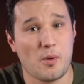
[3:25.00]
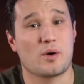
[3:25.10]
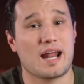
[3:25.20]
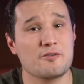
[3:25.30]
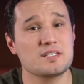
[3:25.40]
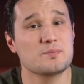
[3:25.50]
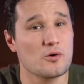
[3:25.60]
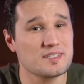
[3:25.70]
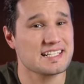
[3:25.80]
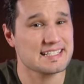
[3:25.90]
but what I was
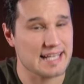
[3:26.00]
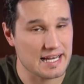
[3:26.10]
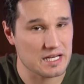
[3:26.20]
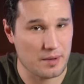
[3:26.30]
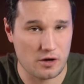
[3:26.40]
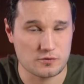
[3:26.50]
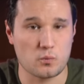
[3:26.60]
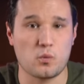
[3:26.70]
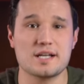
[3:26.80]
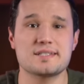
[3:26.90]
most excited about
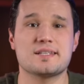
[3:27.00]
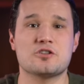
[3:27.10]
was the